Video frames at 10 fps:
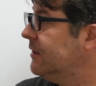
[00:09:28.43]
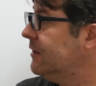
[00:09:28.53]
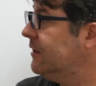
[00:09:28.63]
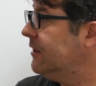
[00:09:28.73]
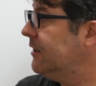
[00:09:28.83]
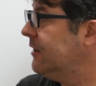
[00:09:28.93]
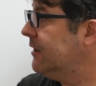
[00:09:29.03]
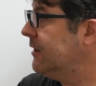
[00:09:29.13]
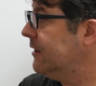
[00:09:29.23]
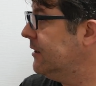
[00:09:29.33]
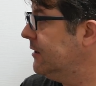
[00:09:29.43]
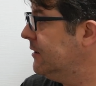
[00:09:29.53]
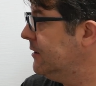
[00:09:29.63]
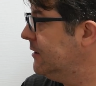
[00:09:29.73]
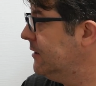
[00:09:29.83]
Hey.
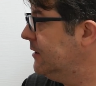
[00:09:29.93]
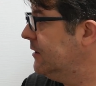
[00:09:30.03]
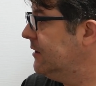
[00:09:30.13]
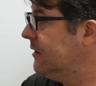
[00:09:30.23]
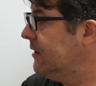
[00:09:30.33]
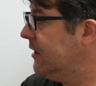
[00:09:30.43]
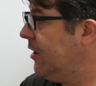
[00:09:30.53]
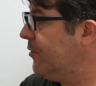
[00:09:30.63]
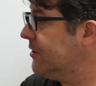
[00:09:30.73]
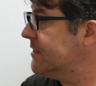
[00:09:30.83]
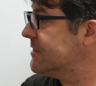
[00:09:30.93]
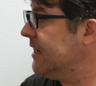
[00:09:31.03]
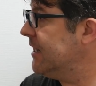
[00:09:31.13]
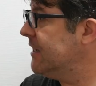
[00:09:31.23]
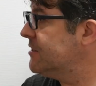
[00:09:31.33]
Now we've got the
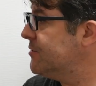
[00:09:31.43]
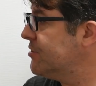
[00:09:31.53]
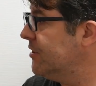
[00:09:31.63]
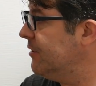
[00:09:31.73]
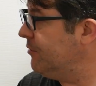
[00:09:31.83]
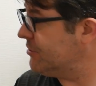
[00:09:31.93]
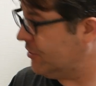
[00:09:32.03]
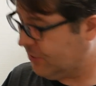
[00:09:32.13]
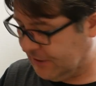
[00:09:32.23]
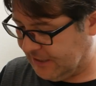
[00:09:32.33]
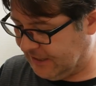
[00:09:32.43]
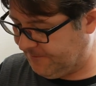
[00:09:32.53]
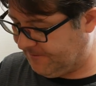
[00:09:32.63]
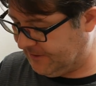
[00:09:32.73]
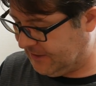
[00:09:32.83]
scan line switched on there, which are looking kind of
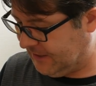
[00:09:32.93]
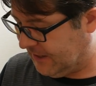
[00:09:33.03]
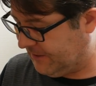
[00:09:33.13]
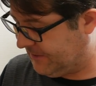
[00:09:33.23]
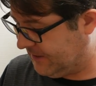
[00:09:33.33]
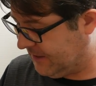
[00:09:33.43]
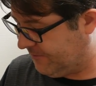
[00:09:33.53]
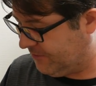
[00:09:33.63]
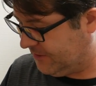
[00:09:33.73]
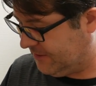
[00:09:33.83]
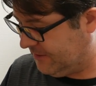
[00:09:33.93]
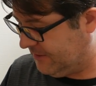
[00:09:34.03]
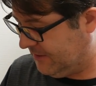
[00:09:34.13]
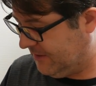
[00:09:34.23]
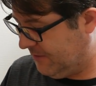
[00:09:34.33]
funky. I think I've got the
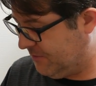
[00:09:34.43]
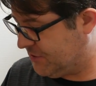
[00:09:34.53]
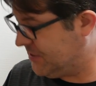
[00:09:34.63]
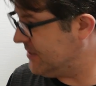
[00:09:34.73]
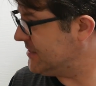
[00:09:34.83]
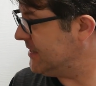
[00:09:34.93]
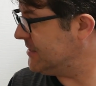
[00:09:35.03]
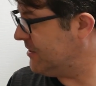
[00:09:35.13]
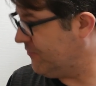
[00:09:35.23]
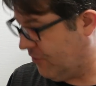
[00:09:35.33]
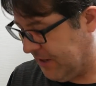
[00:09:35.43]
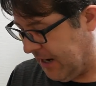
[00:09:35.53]
machine set to the wrong